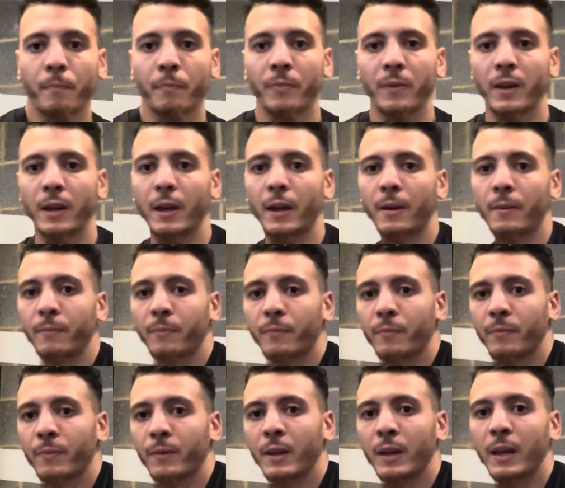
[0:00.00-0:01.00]
Yeah,
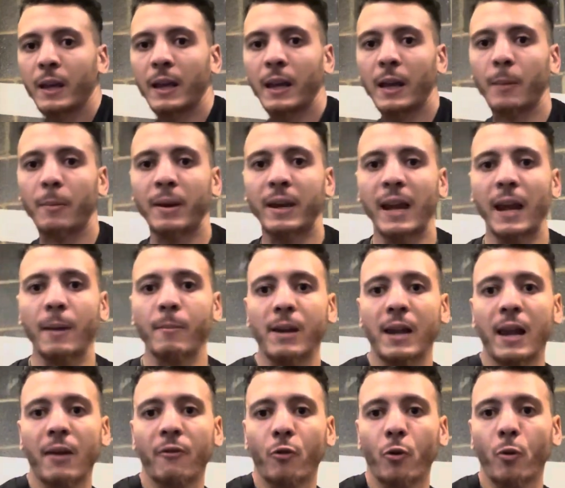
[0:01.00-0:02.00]
it became
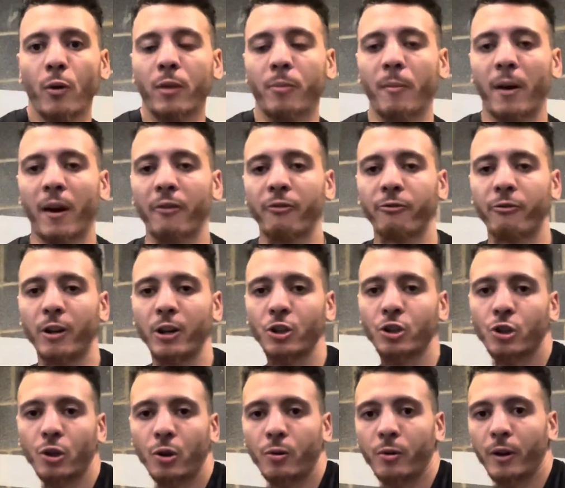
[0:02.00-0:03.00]
level with my front
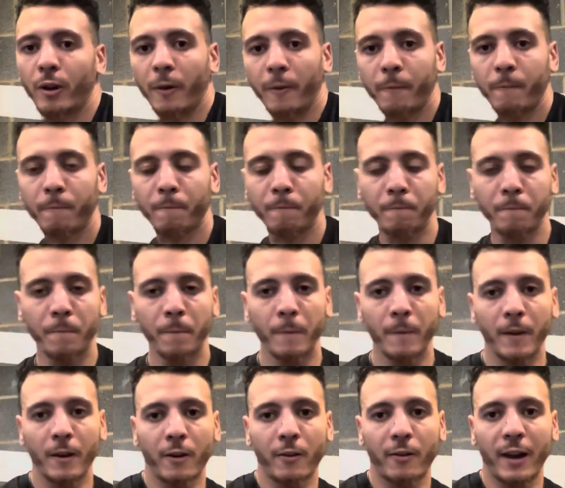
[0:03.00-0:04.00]
shoulder.
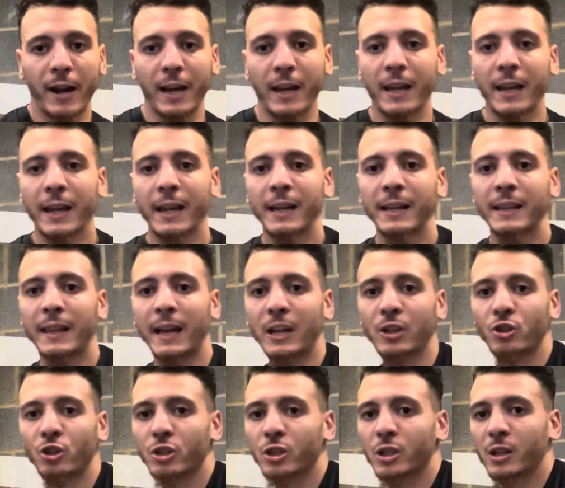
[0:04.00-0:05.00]
All right, that's
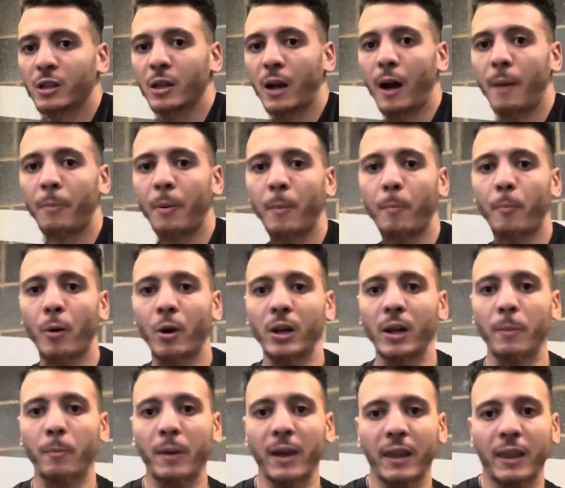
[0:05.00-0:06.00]
just the upper body
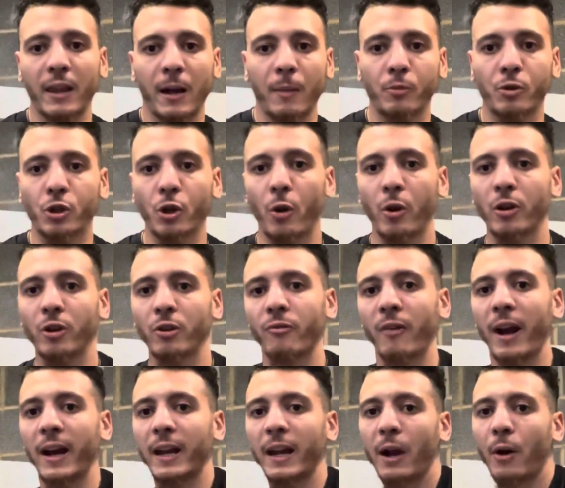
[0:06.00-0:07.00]
bit that I'm showing you
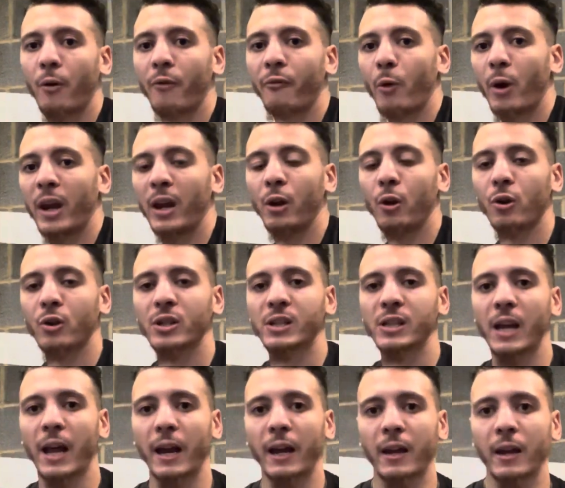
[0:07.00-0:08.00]
right now of what it looks
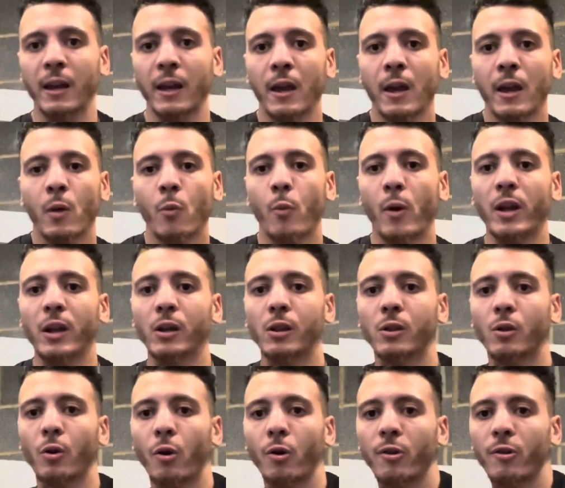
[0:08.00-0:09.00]
like when you
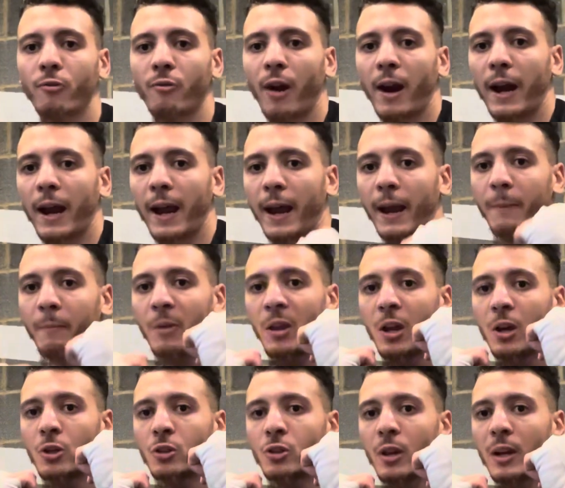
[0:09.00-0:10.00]
throw your right hand.
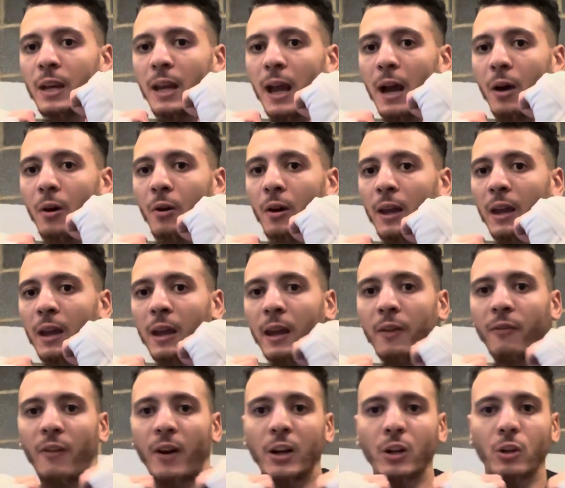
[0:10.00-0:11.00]
So now
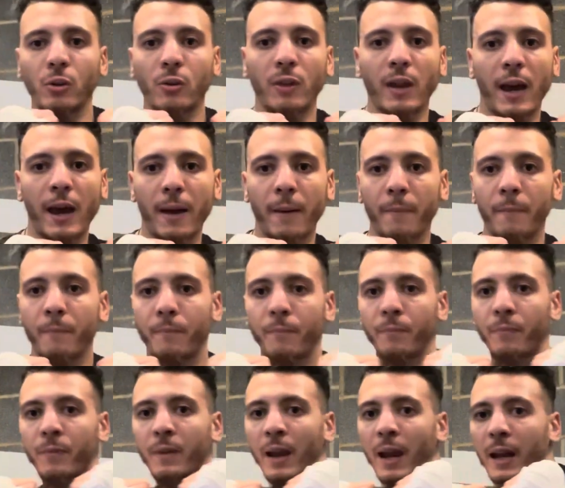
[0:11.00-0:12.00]
if I do that
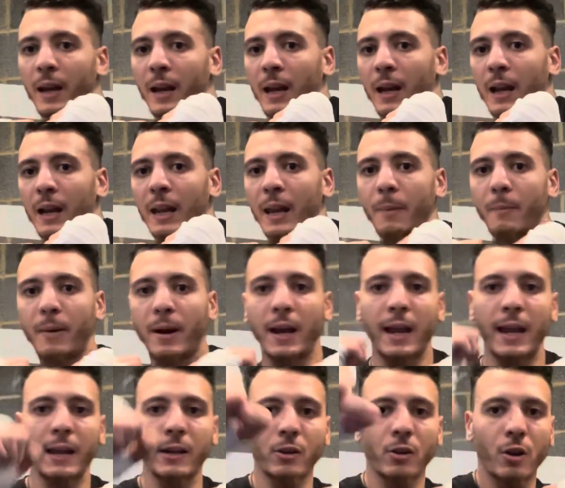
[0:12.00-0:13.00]
and then I let my
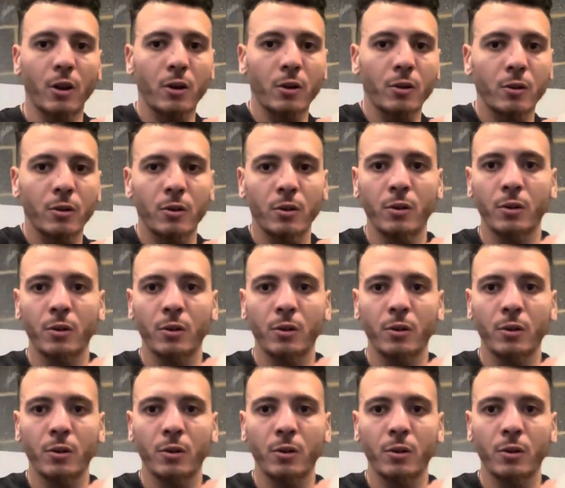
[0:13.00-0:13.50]
hand go,